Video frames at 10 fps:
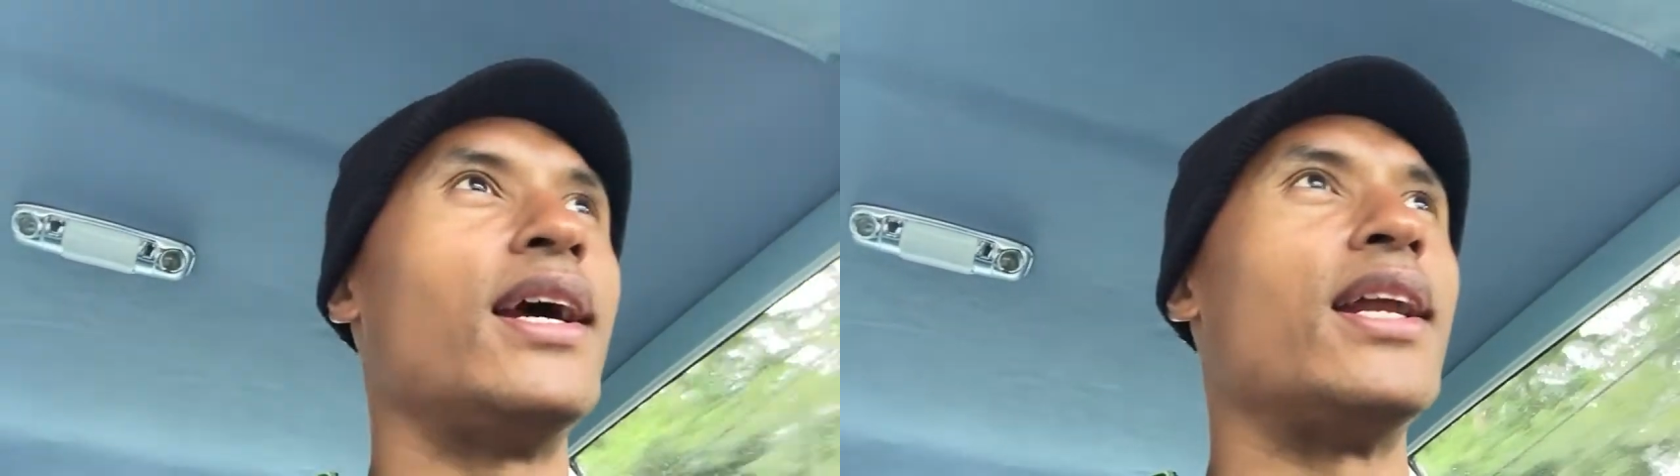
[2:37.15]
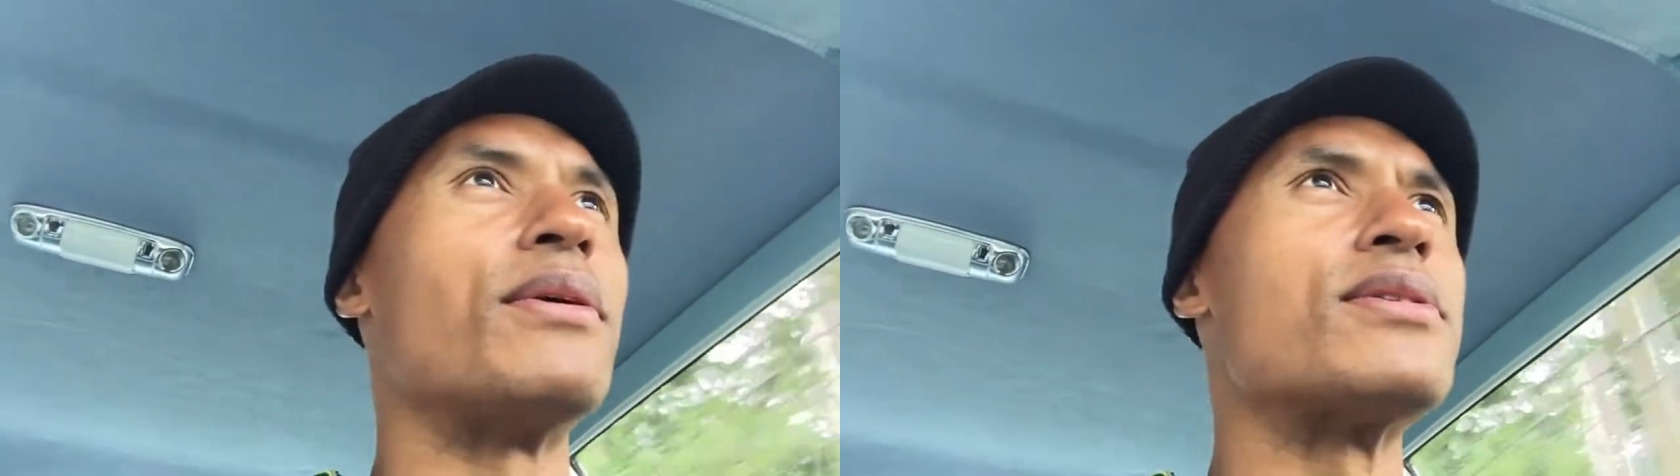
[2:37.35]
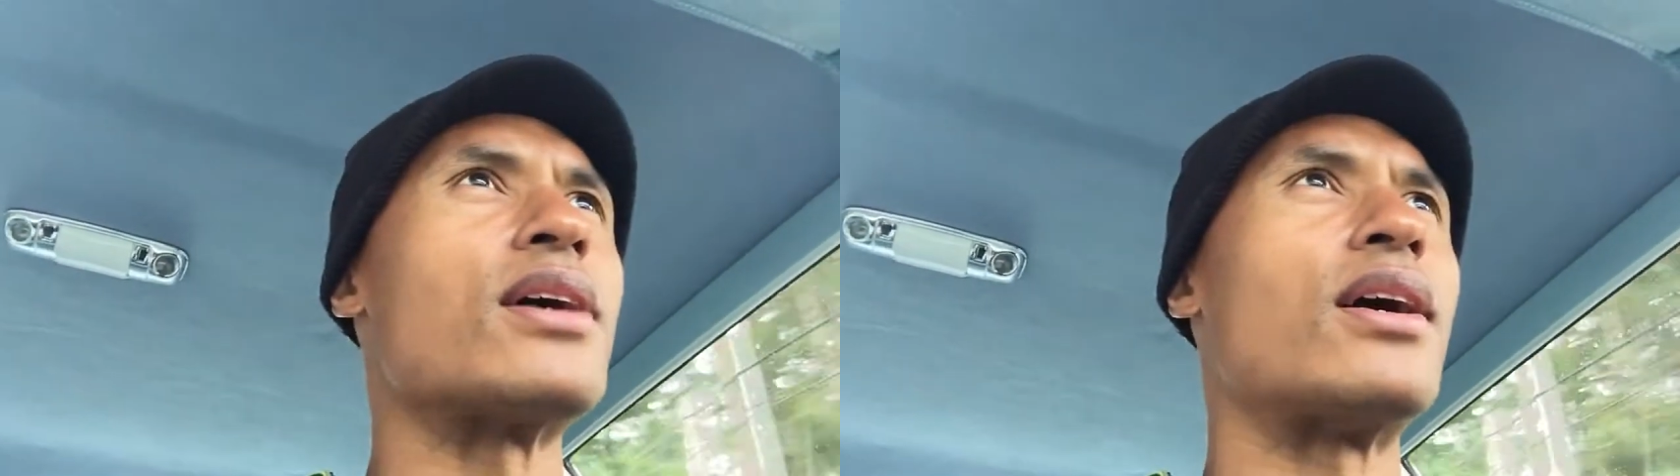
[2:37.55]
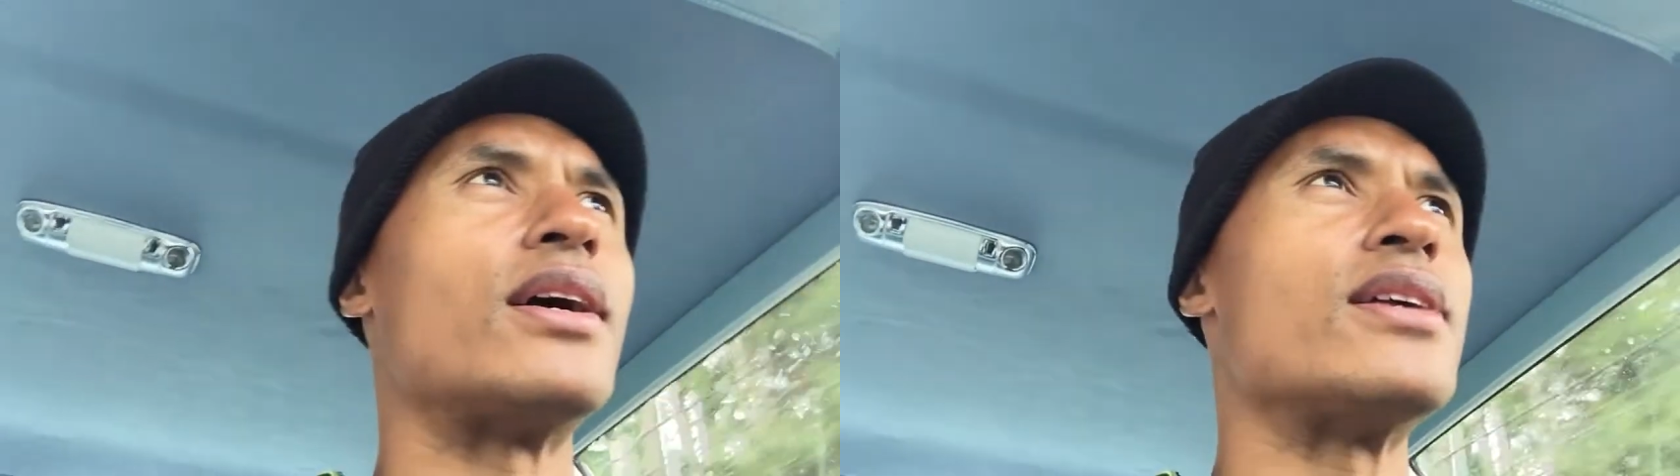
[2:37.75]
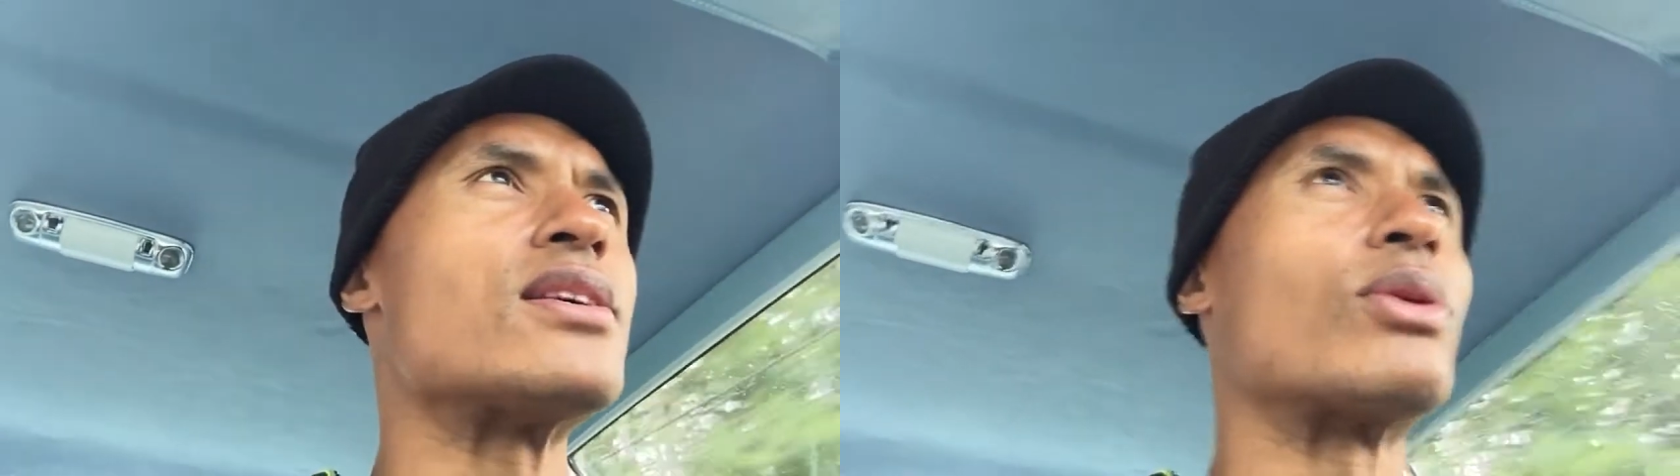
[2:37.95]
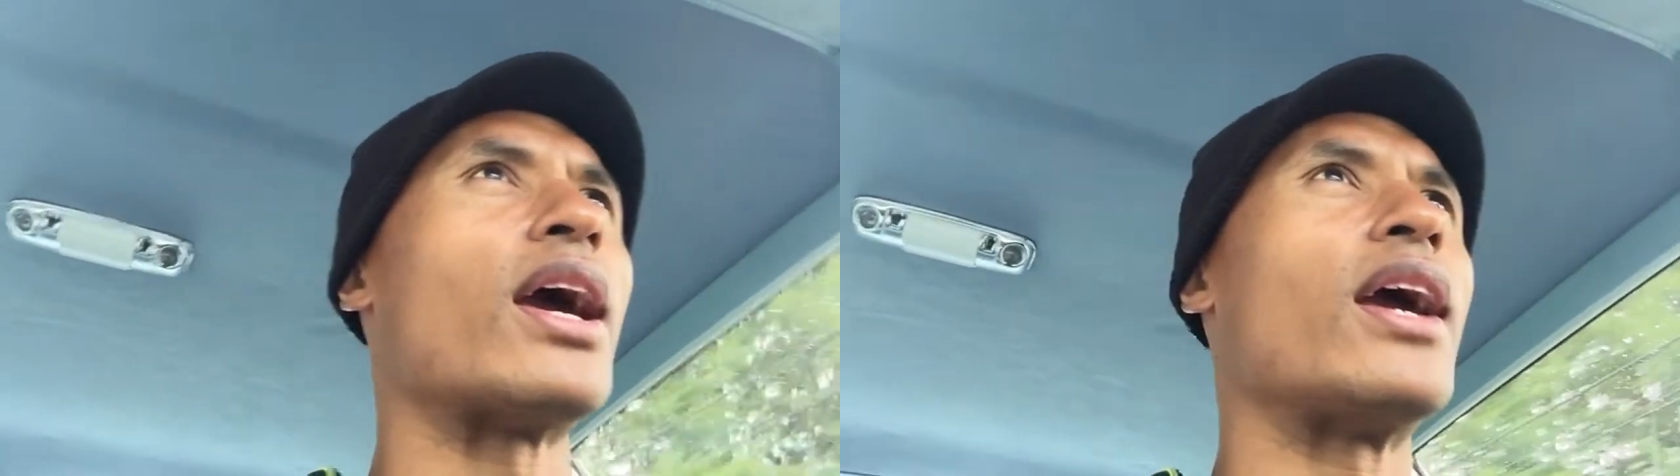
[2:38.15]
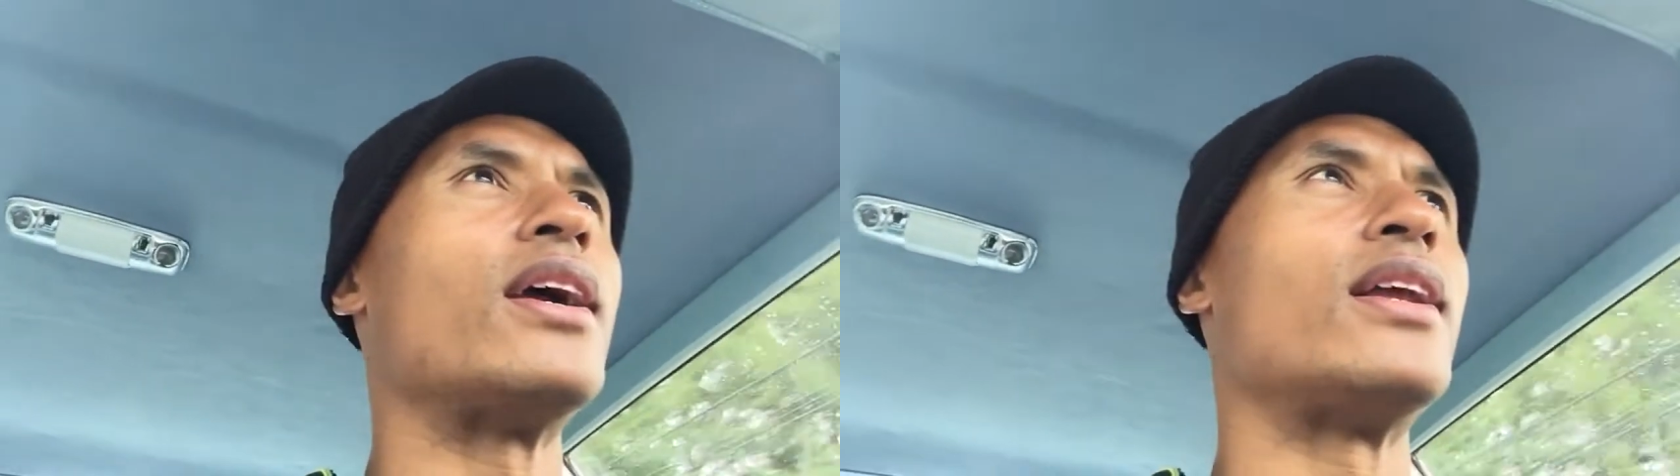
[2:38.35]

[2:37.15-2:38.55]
and it's okay.